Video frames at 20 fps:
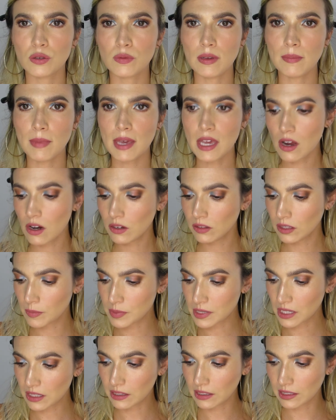Should we make our
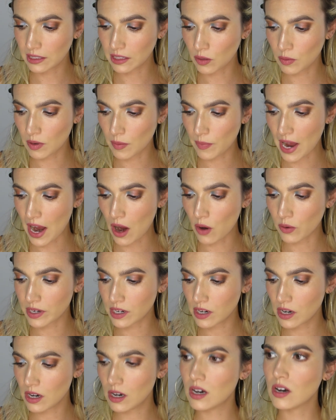lips a little bit
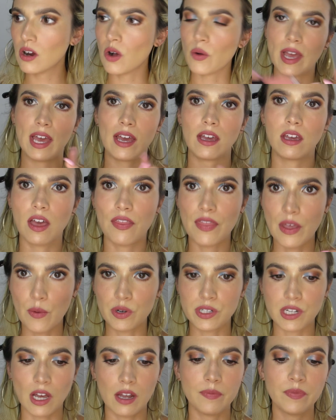poutier? Okay, and then
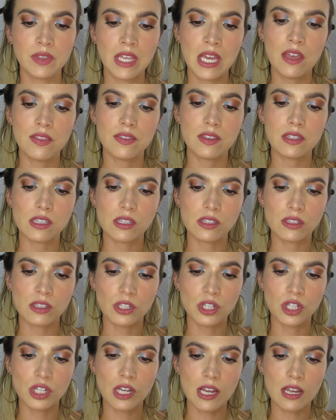we're done. This is the
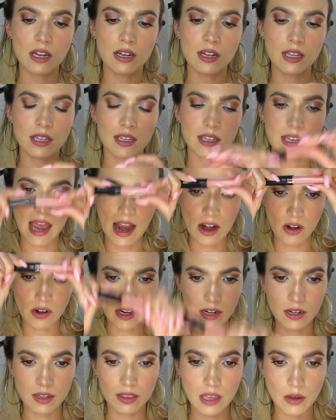shade
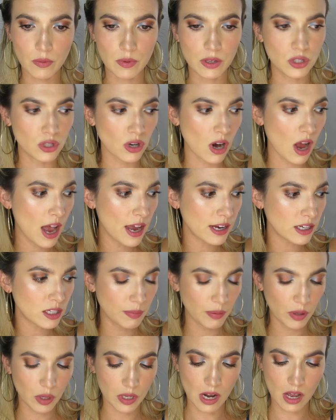Carin that we tried to
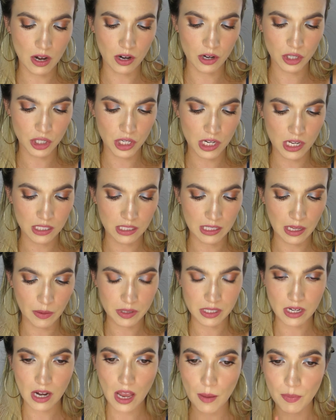put on our cheeks and that
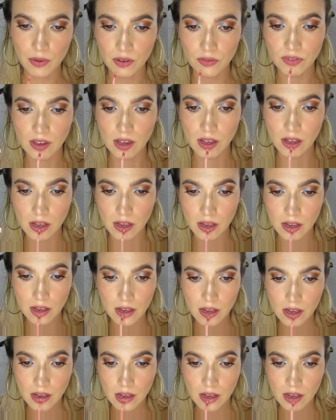was an epic fail.
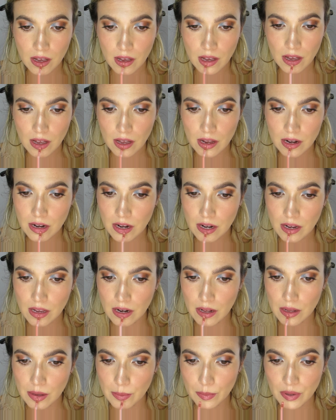I'm just
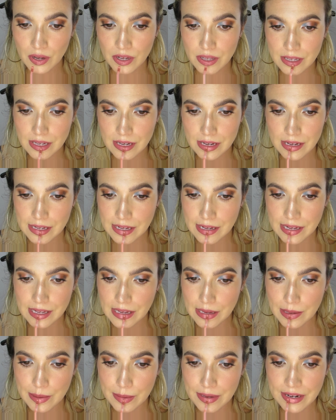gonna put this in
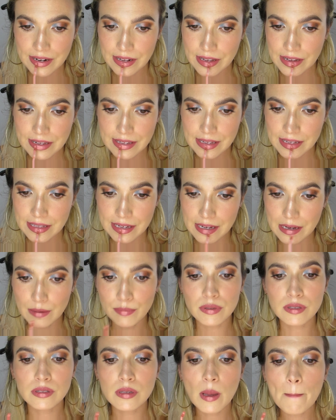the middle of the
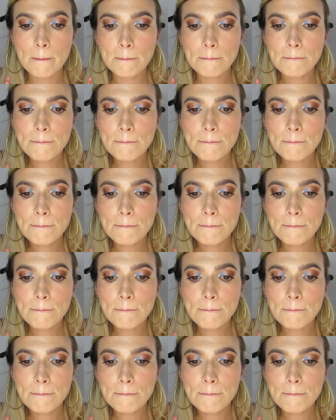lips.